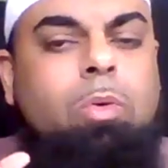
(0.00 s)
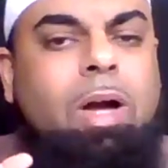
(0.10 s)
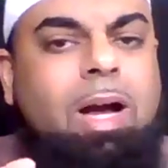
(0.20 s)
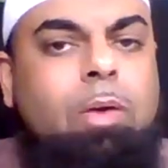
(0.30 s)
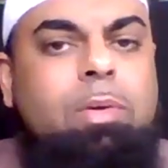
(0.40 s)

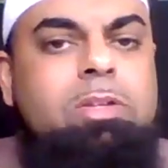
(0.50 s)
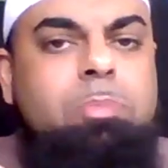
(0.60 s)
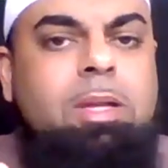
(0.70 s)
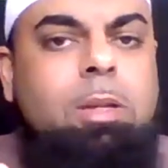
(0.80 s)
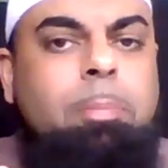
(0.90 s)
how he's
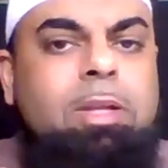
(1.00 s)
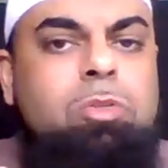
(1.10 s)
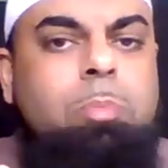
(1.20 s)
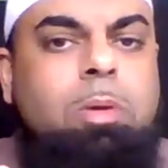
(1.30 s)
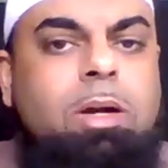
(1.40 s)
made a
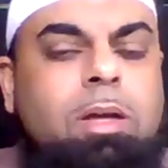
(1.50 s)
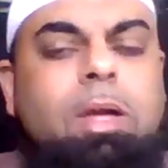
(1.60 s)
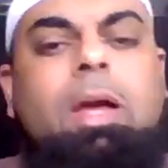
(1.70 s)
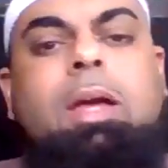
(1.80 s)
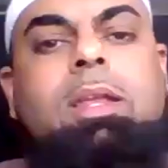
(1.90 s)
benchmark
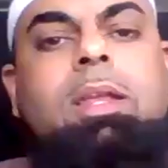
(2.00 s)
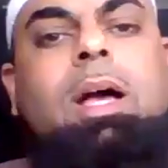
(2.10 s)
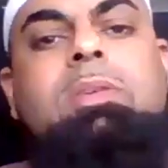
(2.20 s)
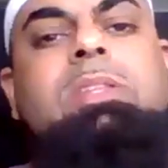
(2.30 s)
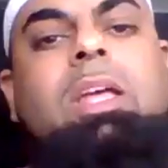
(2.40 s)
and how
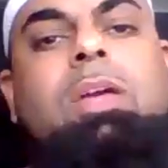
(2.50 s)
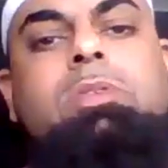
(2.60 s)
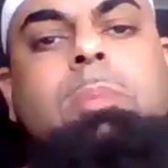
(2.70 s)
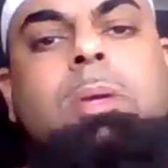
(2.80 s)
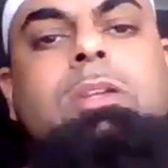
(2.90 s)
his life
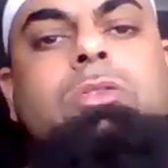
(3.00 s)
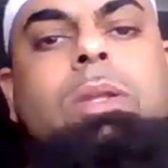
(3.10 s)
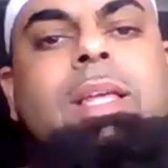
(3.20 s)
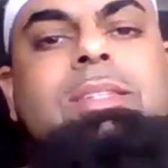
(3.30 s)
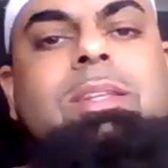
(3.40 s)
is made into a
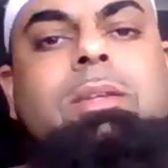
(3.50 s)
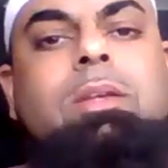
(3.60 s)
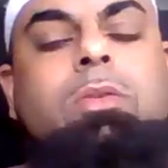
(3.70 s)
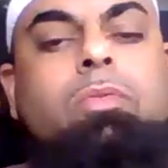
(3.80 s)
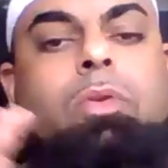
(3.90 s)
lesson
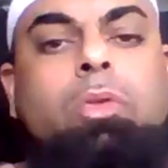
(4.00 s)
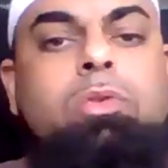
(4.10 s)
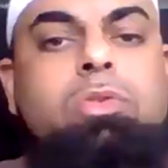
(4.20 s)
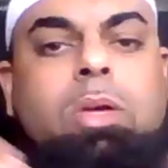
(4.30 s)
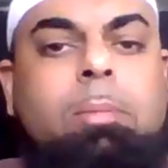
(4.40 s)
for
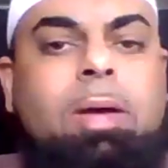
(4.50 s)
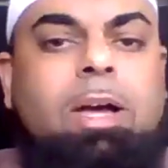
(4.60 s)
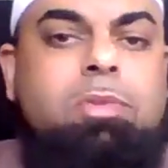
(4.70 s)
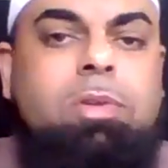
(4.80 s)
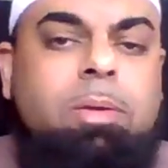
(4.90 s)
those who come
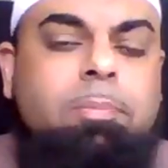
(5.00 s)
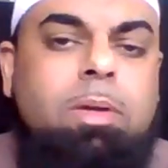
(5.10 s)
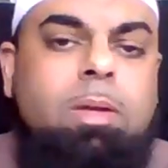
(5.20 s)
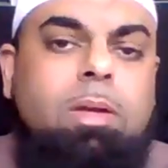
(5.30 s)
after him.